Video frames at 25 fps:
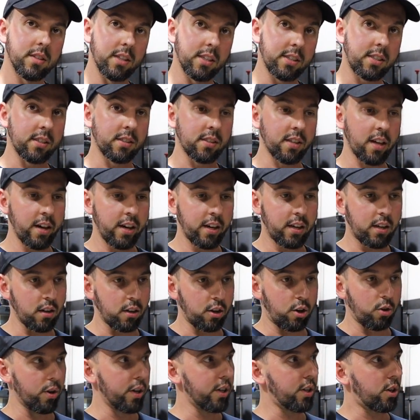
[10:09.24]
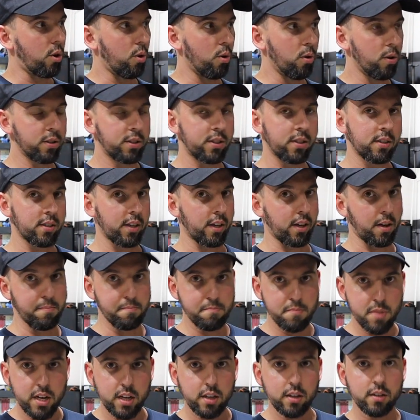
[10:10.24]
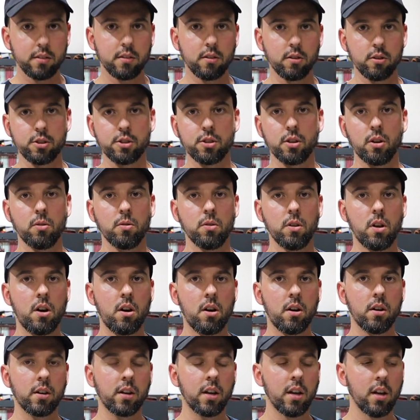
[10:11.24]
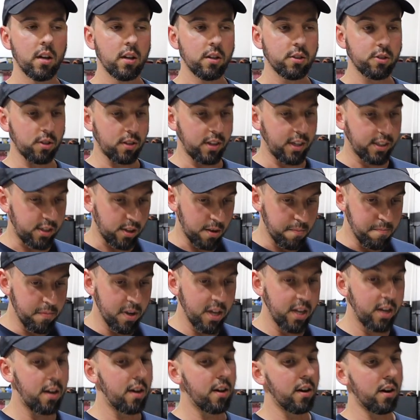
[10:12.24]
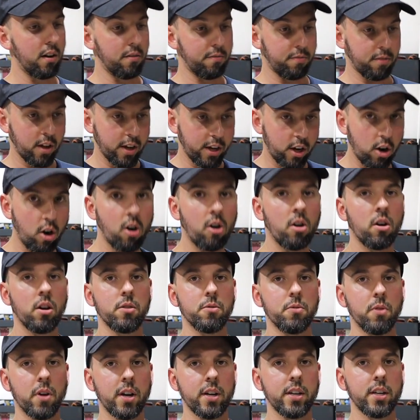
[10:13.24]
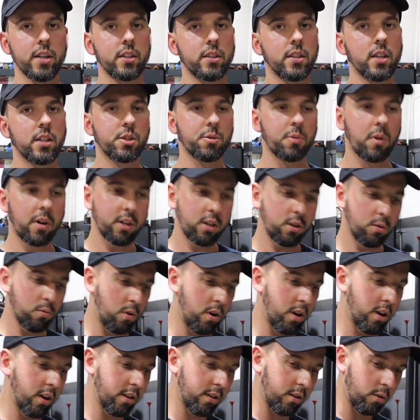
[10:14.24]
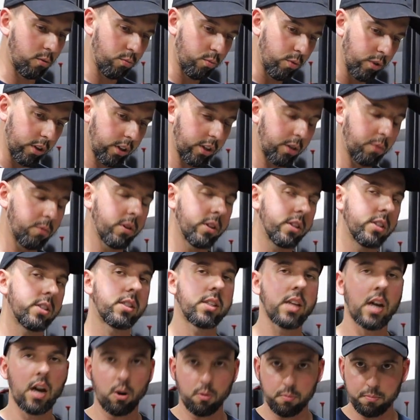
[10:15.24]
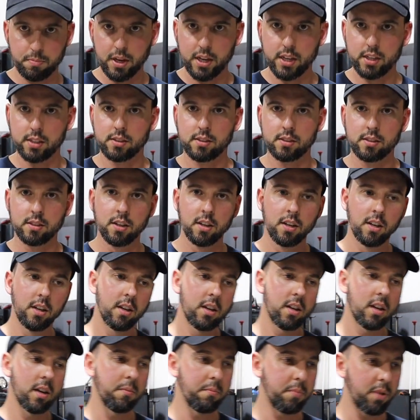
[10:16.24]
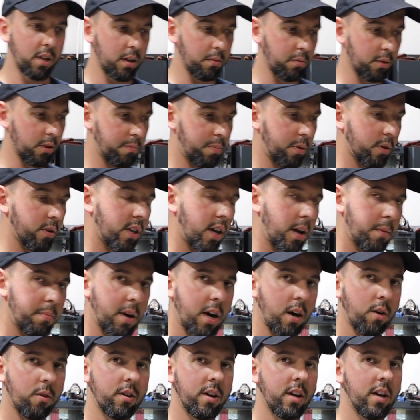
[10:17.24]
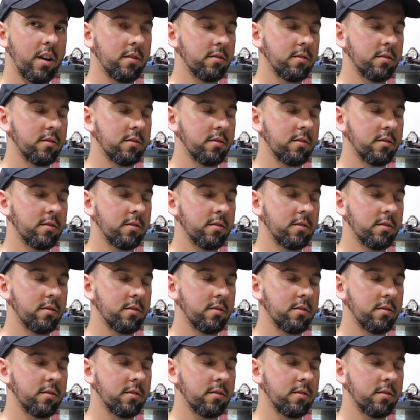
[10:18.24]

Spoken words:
This is like a grid course is like a minute or so long. So that's a minute of like hard running. That's why you want a really, really stout base and be able to put that power down.